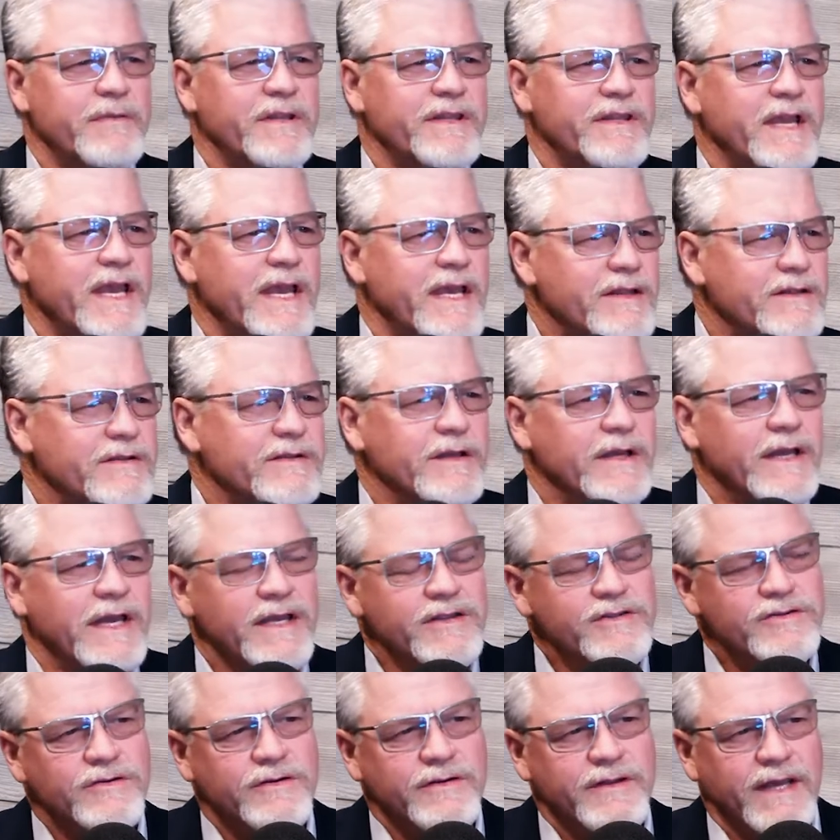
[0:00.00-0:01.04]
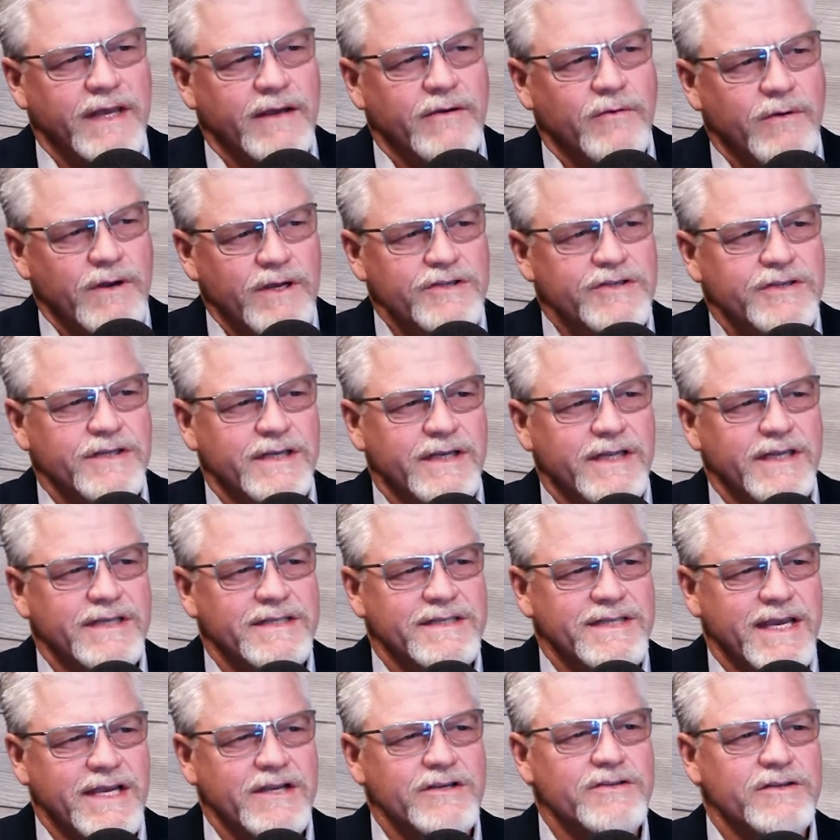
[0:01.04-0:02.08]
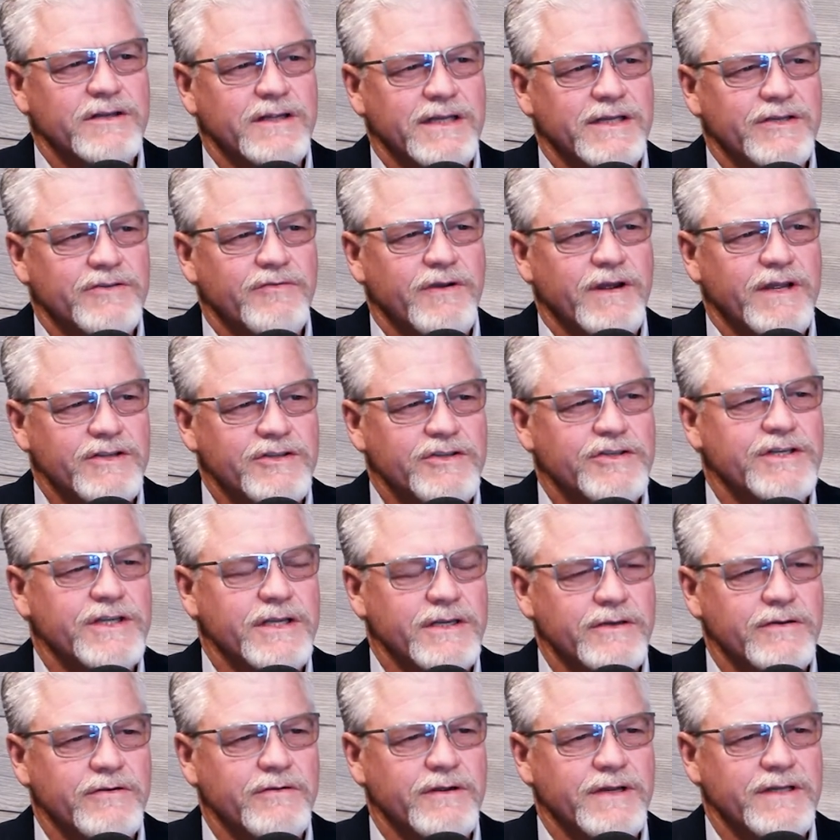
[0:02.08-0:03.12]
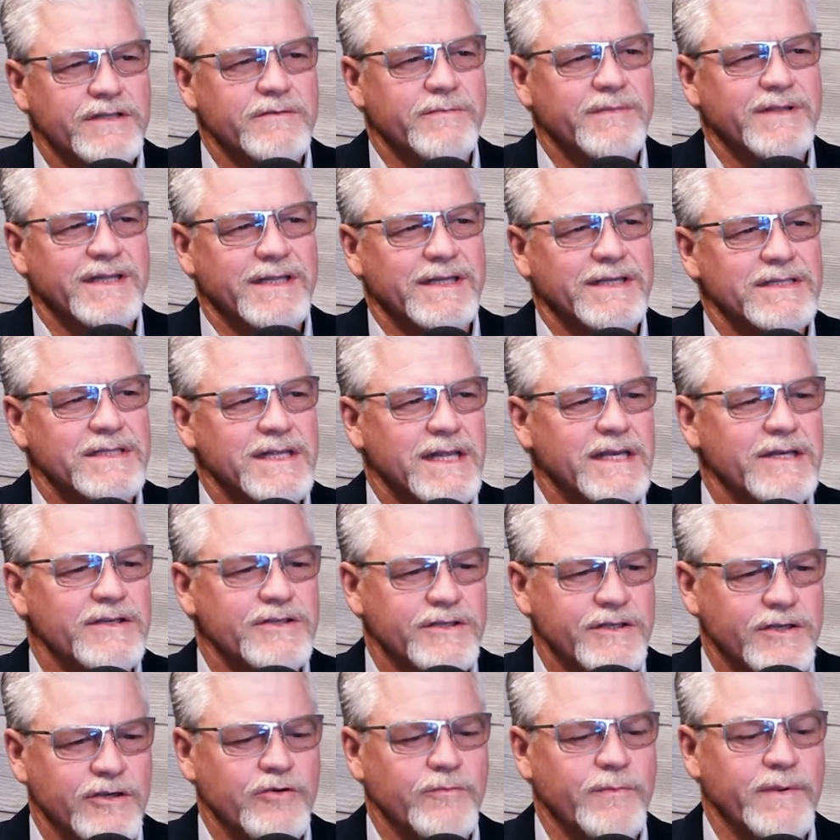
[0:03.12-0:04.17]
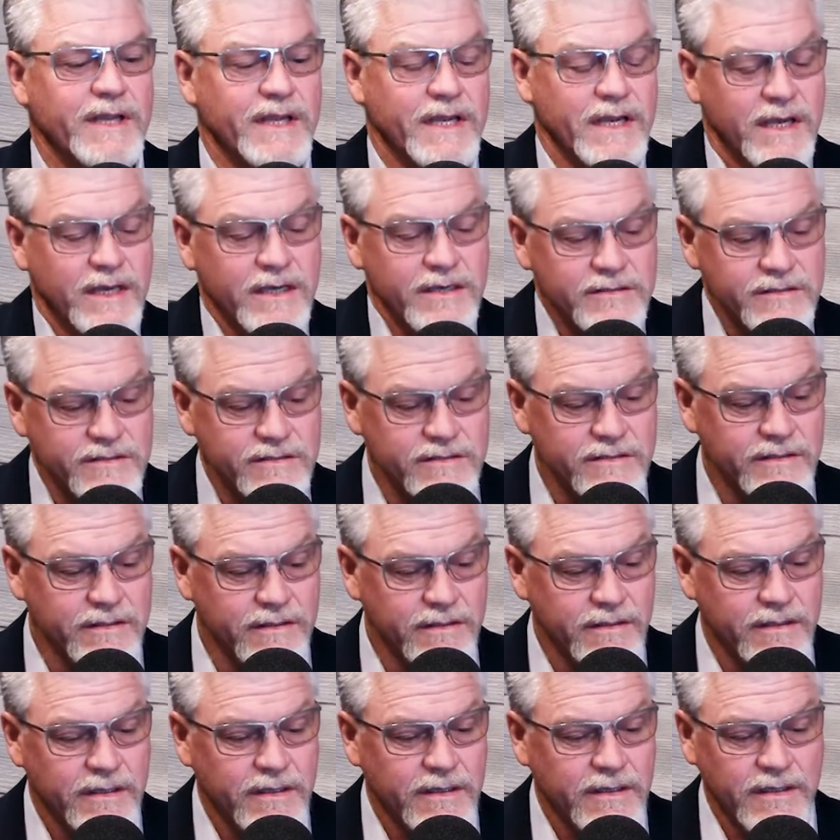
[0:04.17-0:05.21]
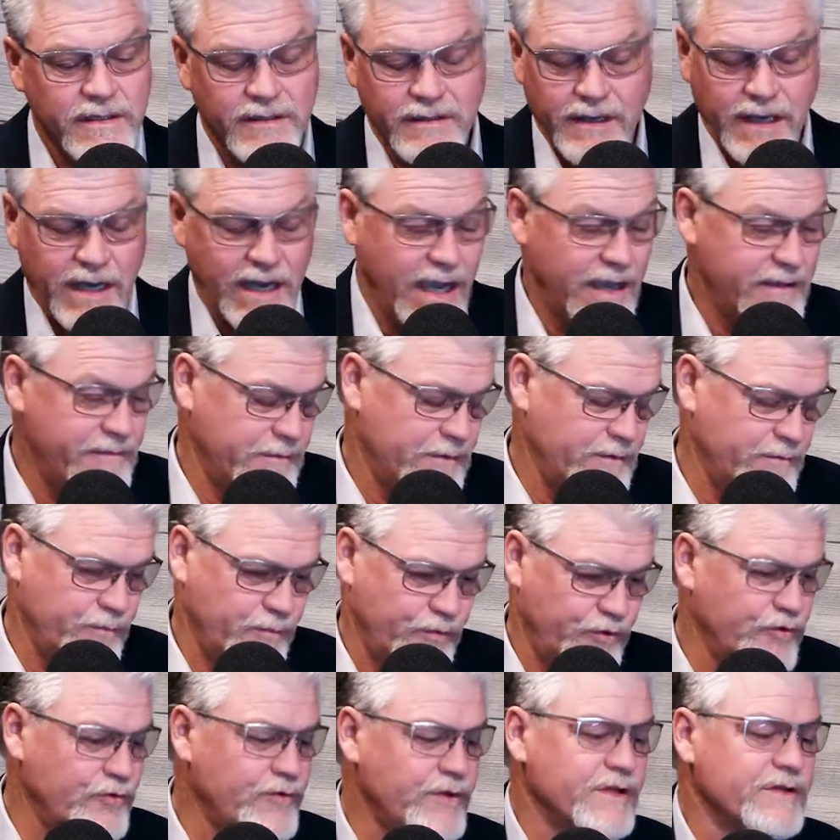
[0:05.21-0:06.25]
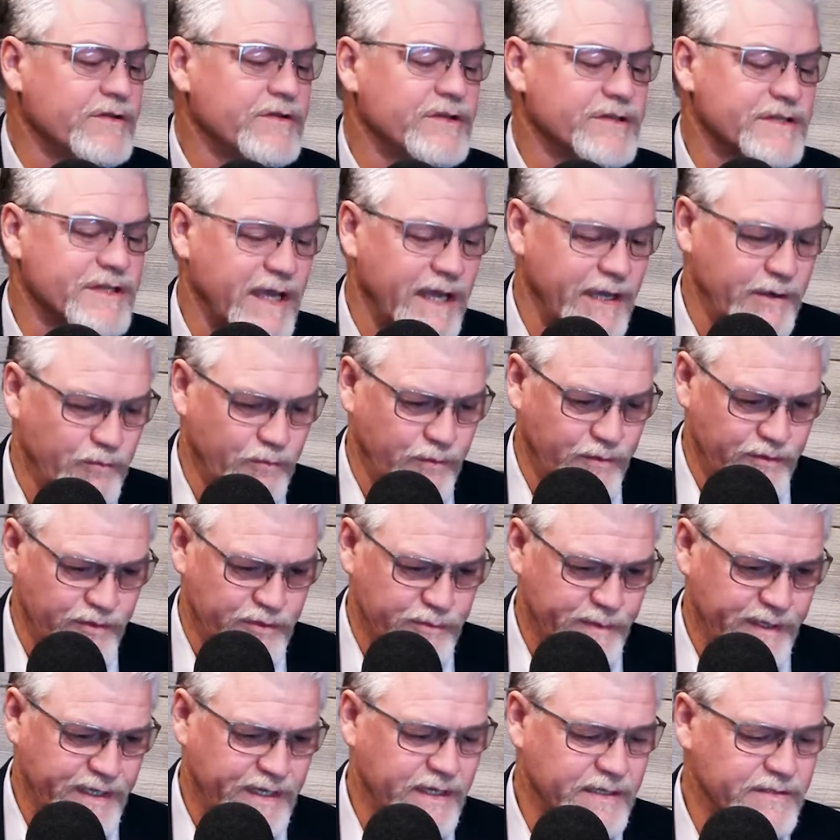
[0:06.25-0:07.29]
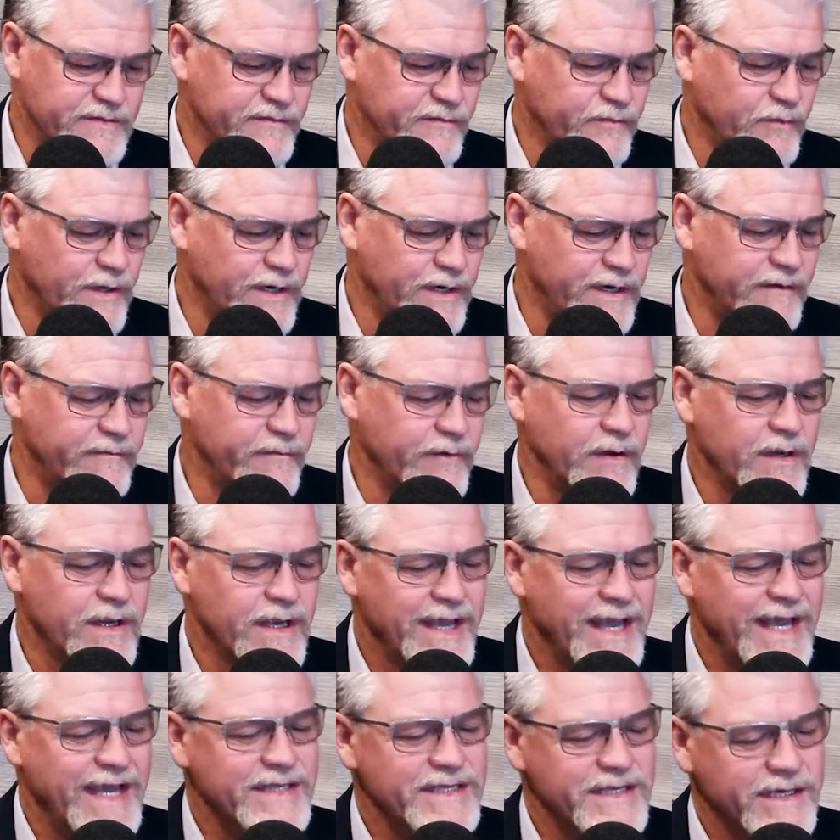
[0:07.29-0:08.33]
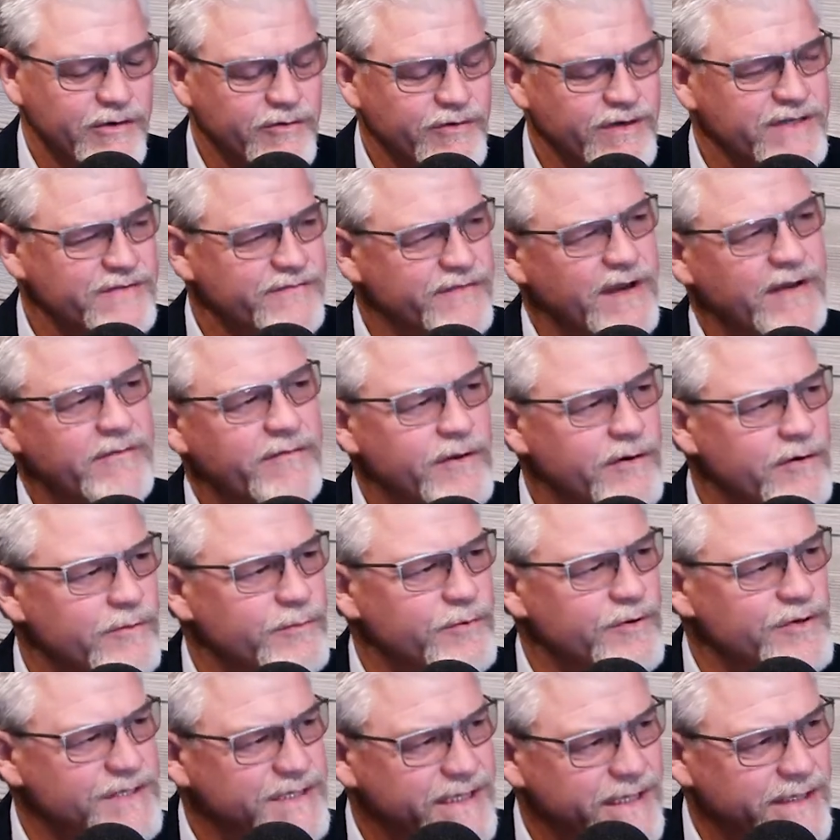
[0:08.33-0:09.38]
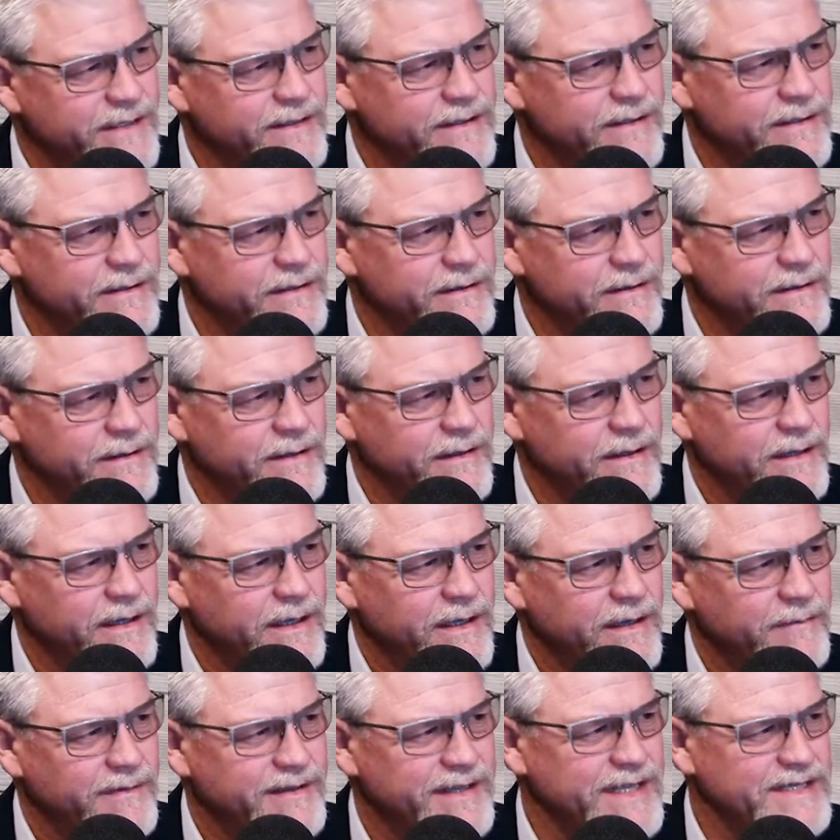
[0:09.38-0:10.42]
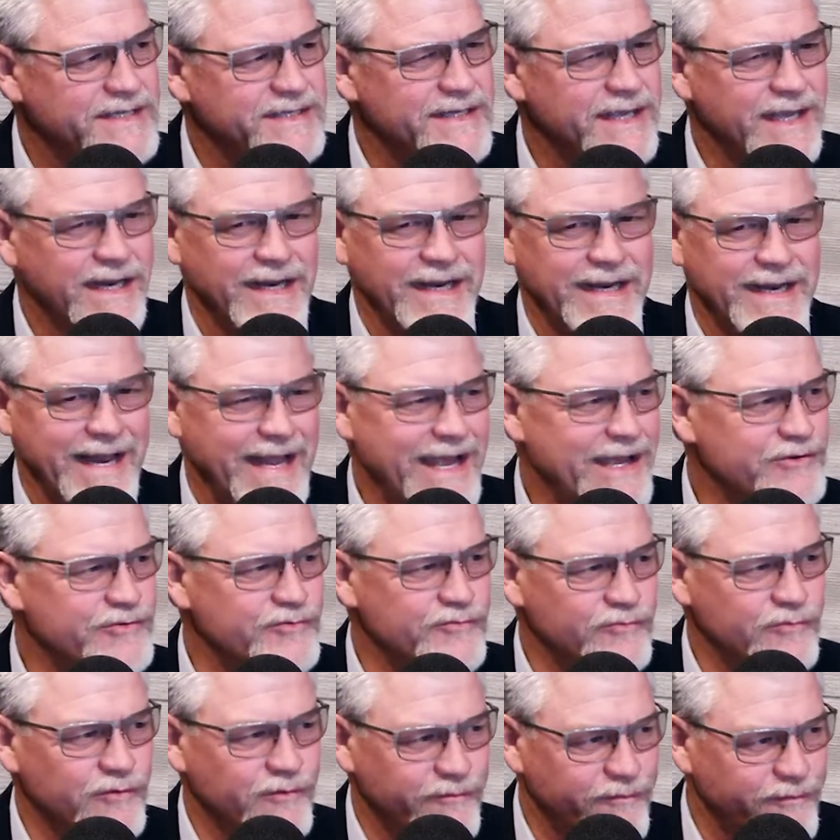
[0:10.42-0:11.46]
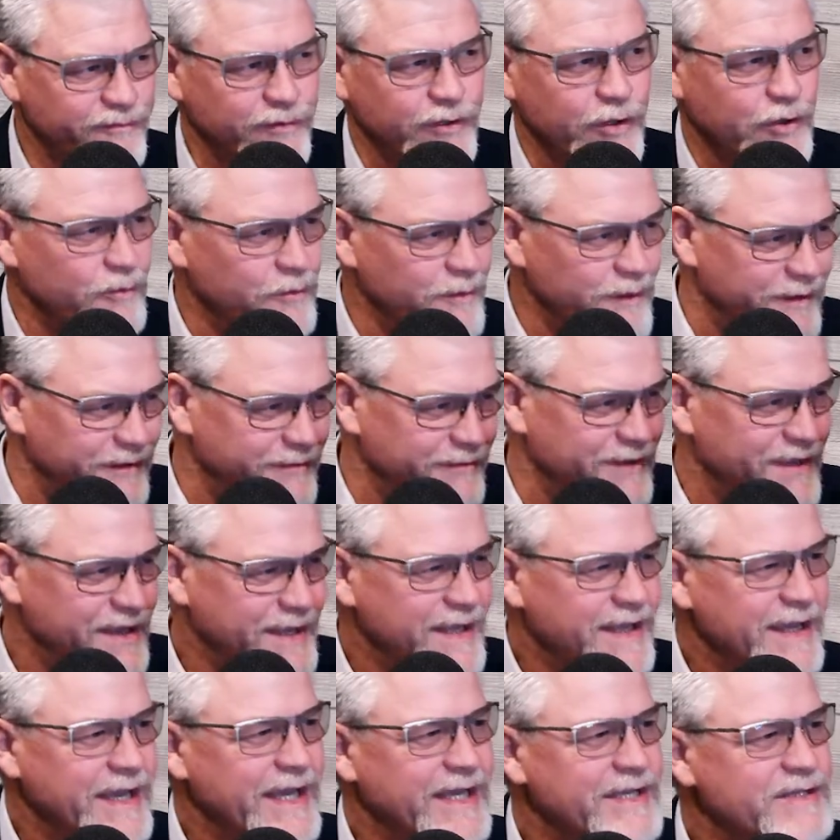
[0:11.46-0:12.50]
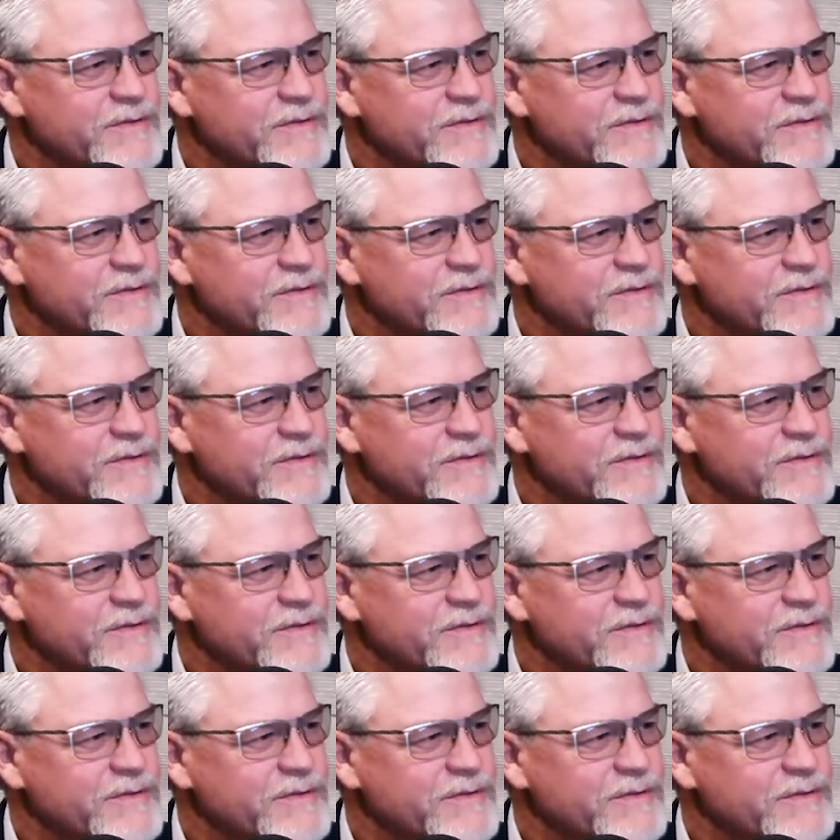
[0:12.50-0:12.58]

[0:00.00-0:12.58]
the answer to that question is actually transgenderism in this last year, because you can decide whether it's because of whatever, has increased 500%. I mean, that's not a natural flow. It's